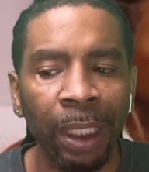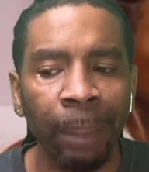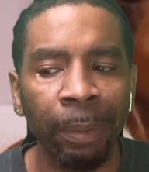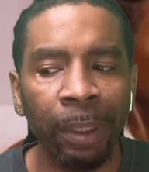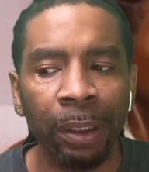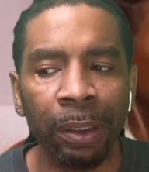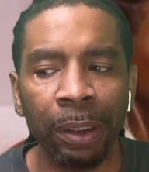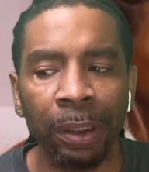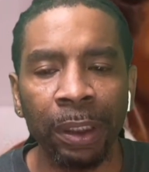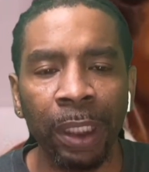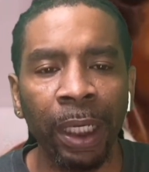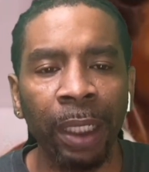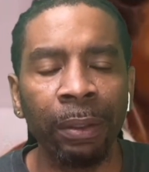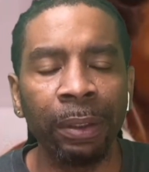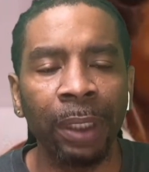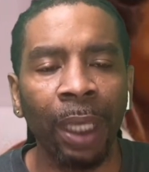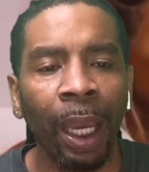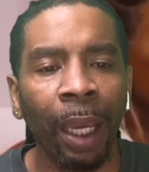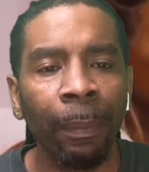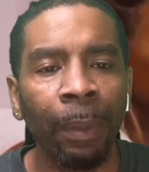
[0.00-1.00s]
But at the same
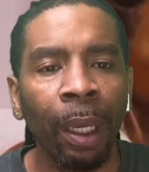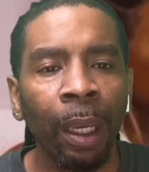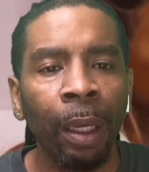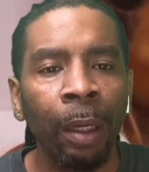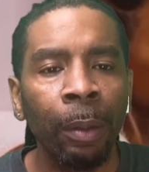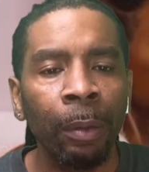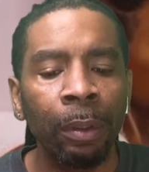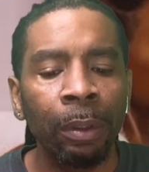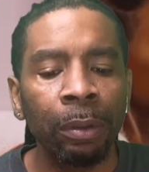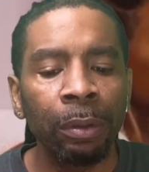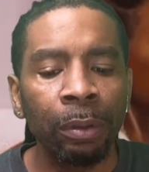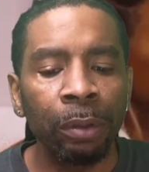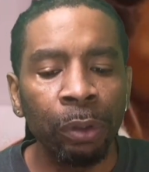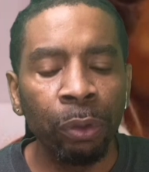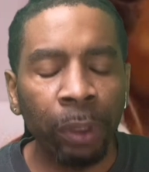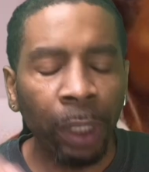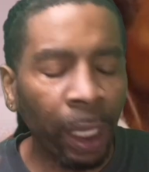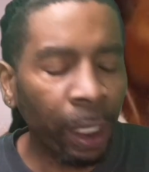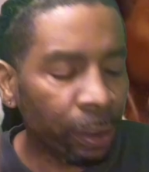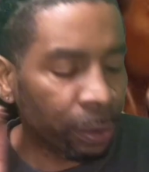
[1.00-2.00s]
time, you
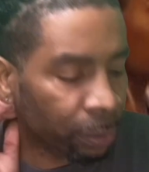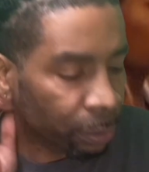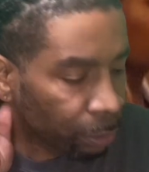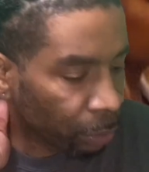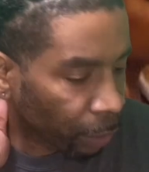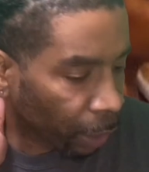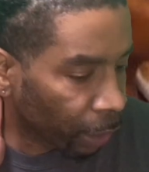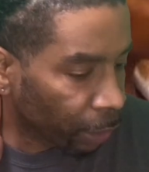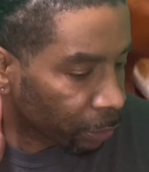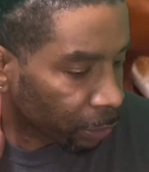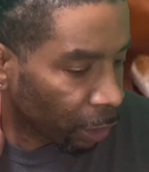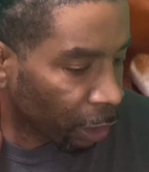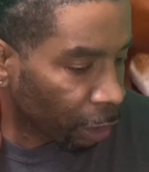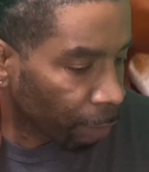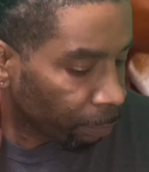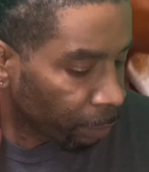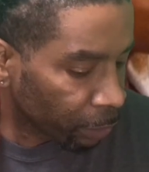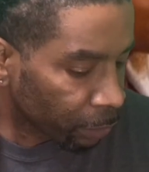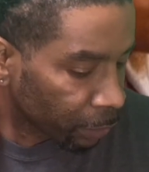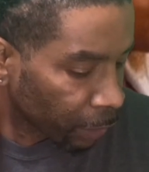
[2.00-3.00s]
can't tear a
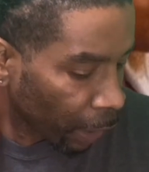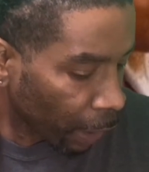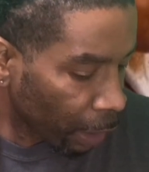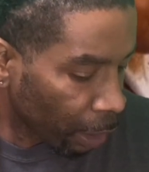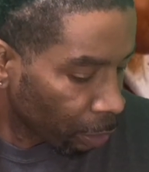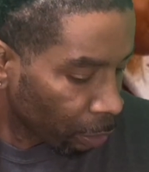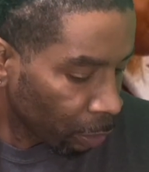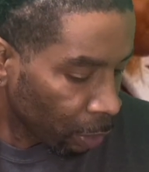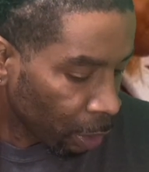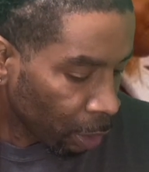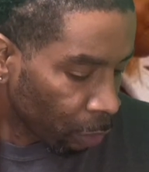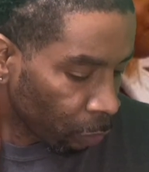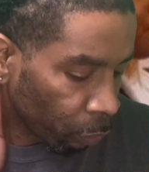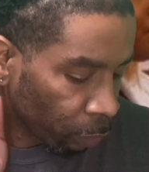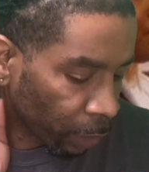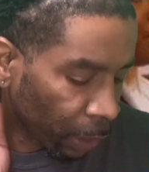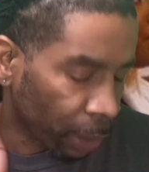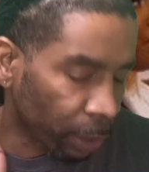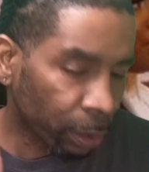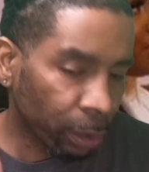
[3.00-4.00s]
bitch down
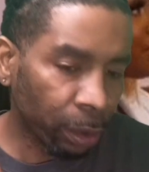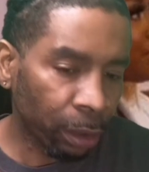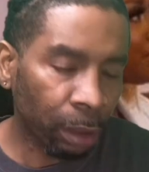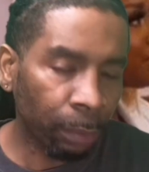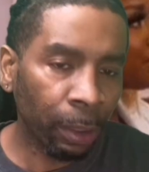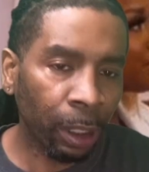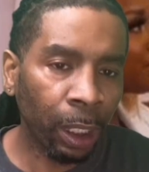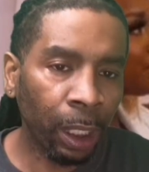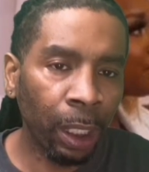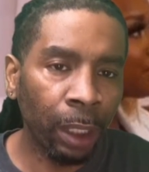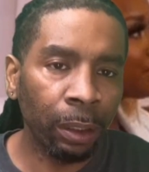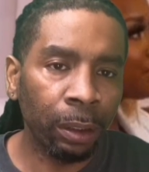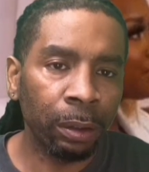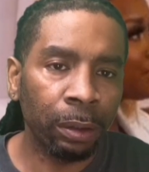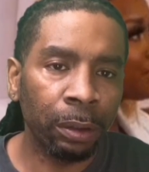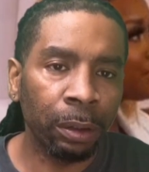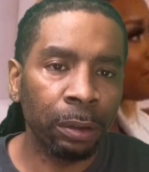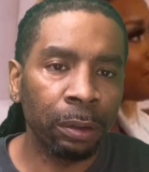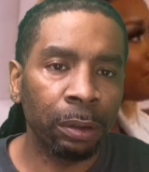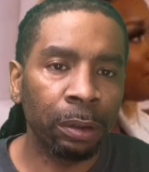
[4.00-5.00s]
without lending them a hand
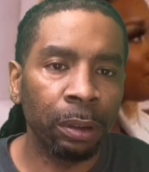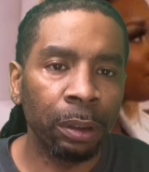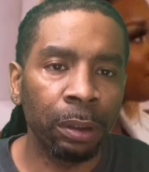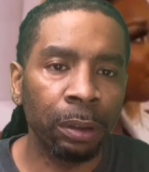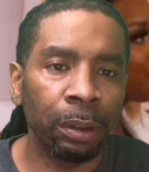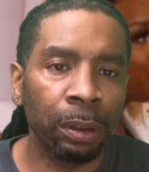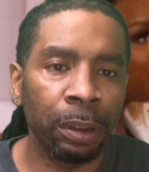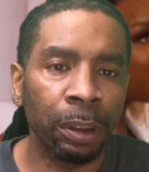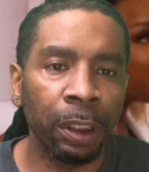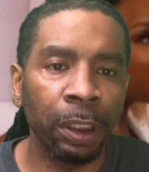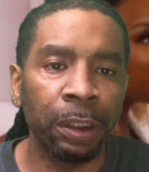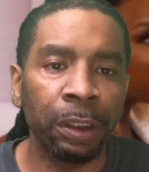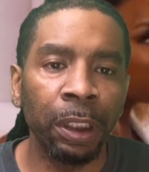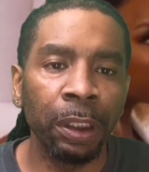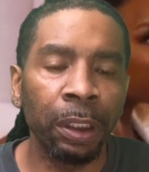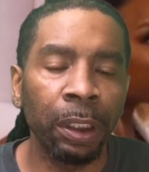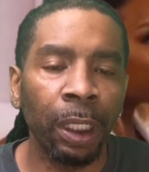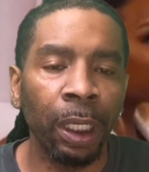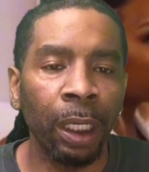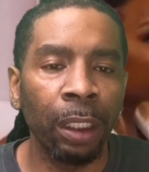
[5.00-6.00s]
to
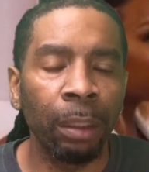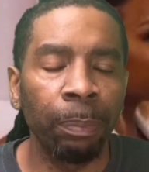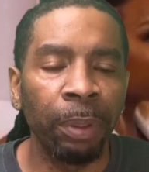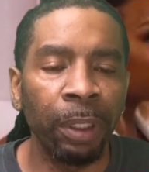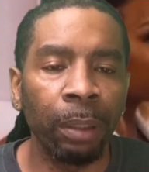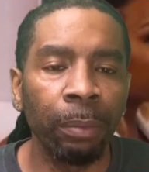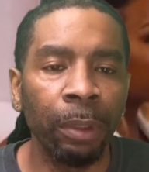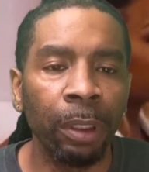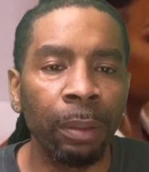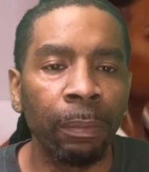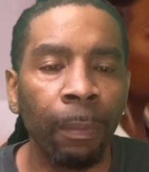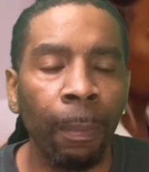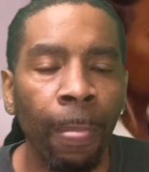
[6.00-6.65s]
extending a hand to pick them up.